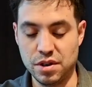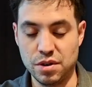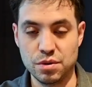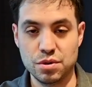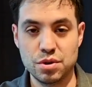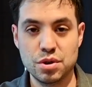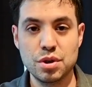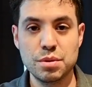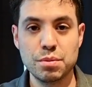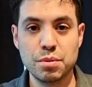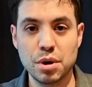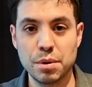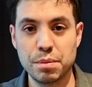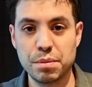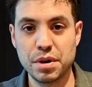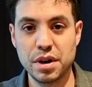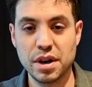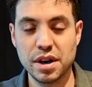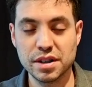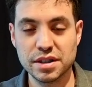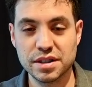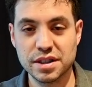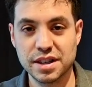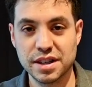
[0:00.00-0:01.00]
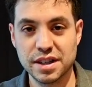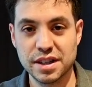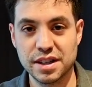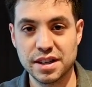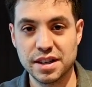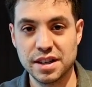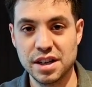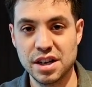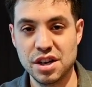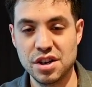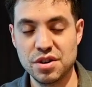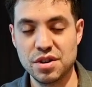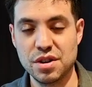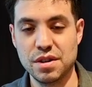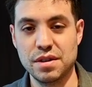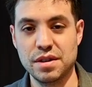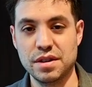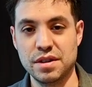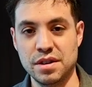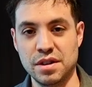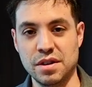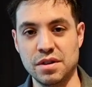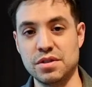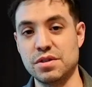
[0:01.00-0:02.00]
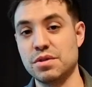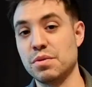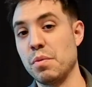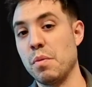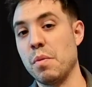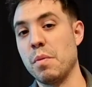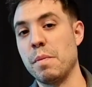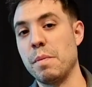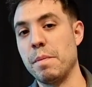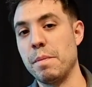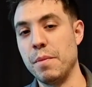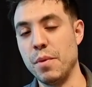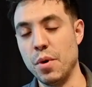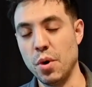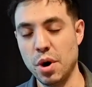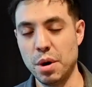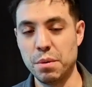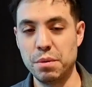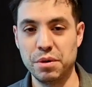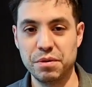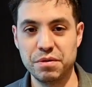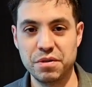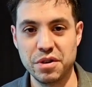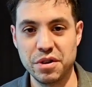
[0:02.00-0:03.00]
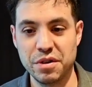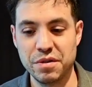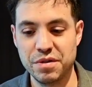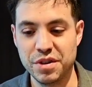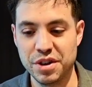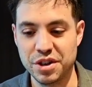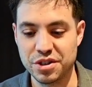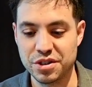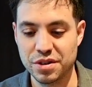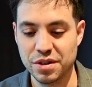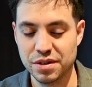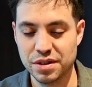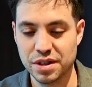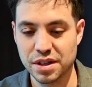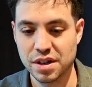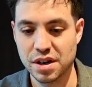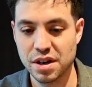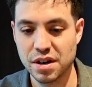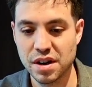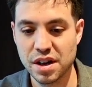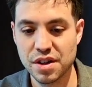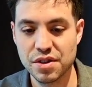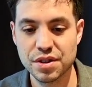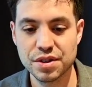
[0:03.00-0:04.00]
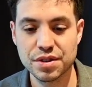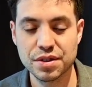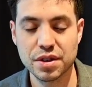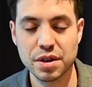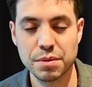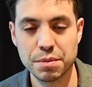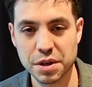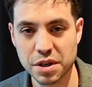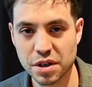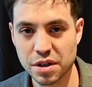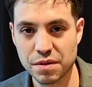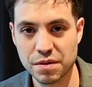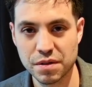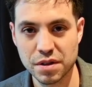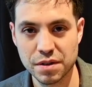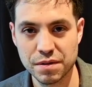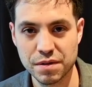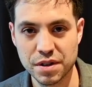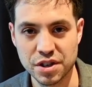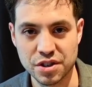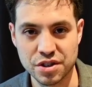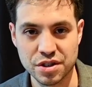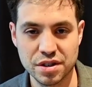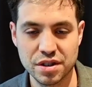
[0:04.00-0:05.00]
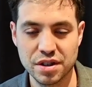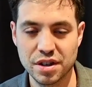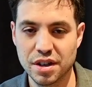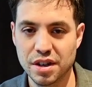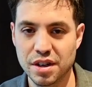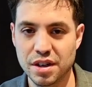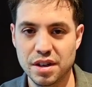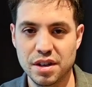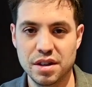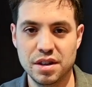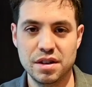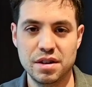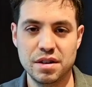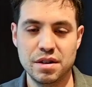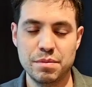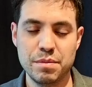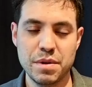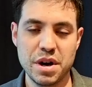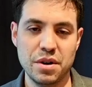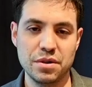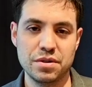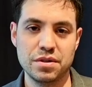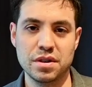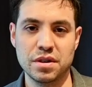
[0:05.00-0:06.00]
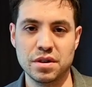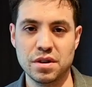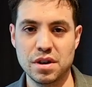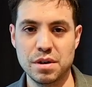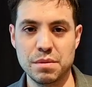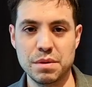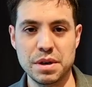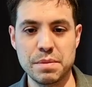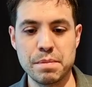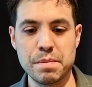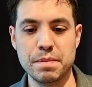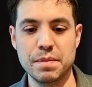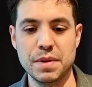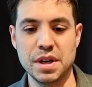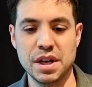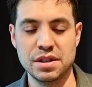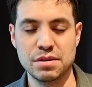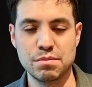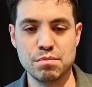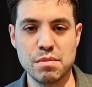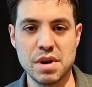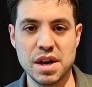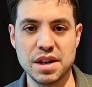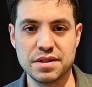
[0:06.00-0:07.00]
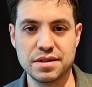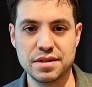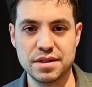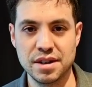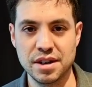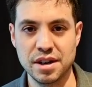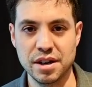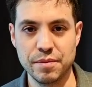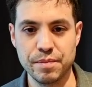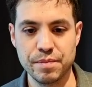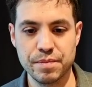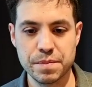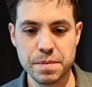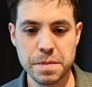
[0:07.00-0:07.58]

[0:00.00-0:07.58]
2 more prongs get into it's horrible for the fish. So I was like, all right, this is gonna be good for the fish. Their mouths aren't going to be as messed up.